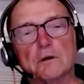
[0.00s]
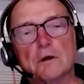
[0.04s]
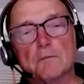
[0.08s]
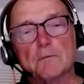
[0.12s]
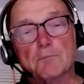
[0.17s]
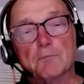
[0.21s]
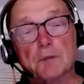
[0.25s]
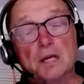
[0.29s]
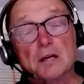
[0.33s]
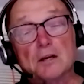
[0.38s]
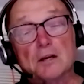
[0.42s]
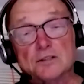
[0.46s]

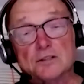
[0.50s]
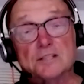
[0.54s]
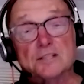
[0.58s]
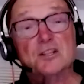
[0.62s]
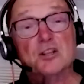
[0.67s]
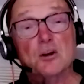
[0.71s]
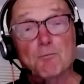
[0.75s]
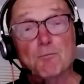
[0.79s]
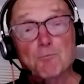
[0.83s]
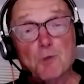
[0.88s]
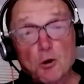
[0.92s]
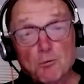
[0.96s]
because of
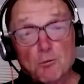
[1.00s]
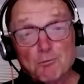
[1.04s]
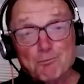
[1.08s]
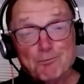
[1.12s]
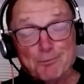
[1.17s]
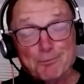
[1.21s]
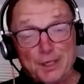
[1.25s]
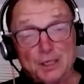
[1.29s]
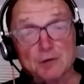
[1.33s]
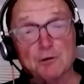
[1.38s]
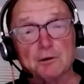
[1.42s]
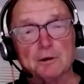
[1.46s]
the
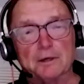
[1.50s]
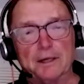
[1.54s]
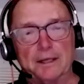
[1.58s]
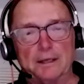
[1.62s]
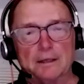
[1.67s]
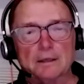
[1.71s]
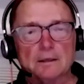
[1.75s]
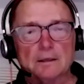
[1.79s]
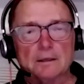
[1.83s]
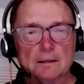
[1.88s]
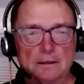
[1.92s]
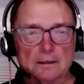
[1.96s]

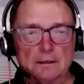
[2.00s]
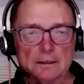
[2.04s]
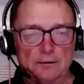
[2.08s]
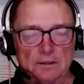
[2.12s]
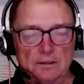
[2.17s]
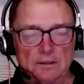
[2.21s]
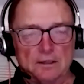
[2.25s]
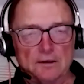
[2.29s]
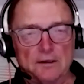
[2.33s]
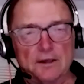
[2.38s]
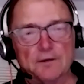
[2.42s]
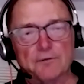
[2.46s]
mobility they're
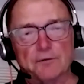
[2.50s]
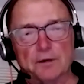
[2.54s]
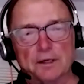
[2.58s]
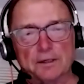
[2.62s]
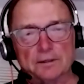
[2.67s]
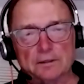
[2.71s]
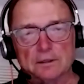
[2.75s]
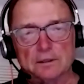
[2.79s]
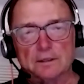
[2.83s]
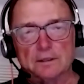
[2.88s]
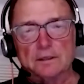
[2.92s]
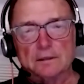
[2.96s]

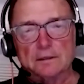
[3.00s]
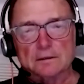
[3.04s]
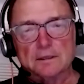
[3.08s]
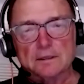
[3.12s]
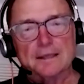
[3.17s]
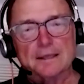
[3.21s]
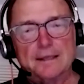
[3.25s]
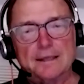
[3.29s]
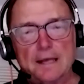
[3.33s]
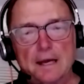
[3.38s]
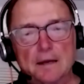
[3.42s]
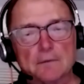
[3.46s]
delivering to
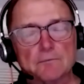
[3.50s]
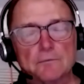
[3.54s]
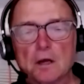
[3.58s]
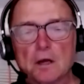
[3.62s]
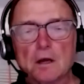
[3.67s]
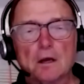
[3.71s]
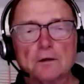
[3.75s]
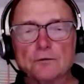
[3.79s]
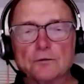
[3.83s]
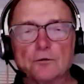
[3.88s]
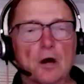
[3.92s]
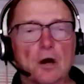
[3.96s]
them,
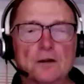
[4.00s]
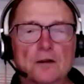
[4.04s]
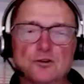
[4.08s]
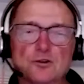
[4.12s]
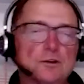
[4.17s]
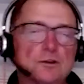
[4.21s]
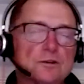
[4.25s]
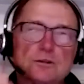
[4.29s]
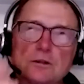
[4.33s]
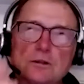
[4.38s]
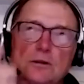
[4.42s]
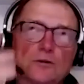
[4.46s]
not
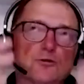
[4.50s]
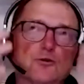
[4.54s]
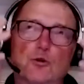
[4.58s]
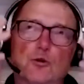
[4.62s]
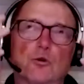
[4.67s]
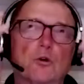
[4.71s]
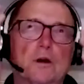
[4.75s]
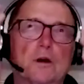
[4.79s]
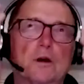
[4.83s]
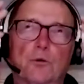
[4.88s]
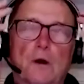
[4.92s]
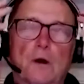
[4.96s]
just the
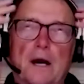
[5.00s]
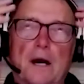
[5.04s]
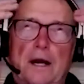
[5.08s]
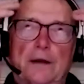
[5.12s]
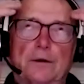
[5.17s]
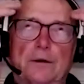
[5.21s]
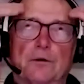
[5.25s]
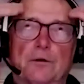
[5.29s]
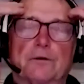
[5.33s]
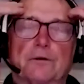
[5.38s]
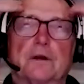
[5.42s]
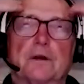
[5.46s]

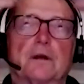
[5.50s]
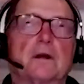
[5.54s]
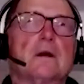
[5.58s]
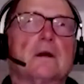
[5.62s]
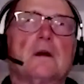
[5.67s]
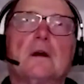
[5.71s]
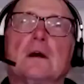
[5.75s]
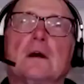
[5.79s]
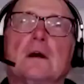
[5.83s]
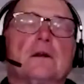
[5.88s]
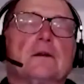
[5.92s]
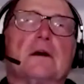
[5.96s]
joyride or the
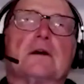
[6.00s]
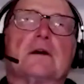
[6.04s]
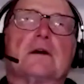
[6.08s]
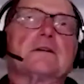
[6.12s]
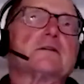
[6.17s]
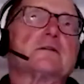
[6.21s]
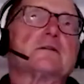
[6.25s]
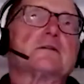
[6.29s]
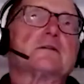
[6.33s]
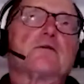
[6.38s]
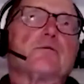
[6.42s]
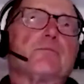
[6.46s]

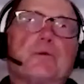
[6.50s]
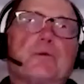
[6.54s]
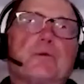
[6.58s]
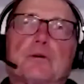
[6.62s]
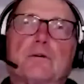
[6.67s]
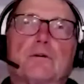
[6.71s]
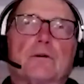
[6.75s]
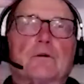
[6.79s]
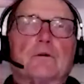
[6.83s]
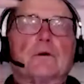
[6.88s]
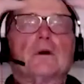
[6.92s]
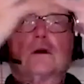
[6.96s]

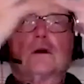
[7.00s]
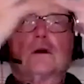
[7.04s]
super,